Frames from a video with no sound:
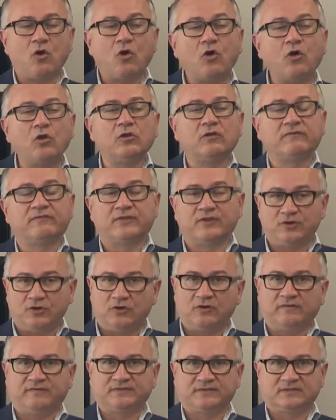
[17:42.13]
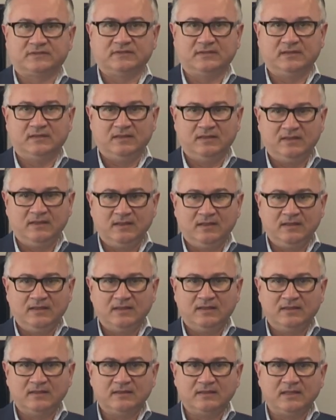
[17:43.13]
all of the nerves,
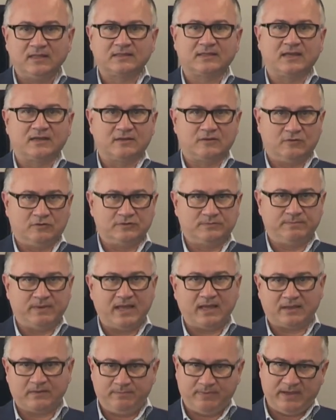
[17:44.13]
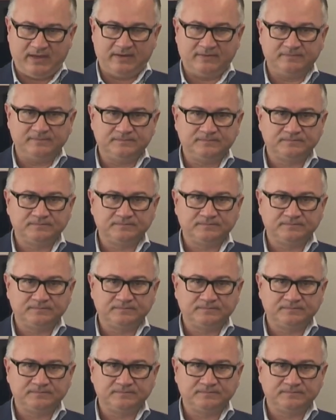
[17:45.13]
that can cause back pain.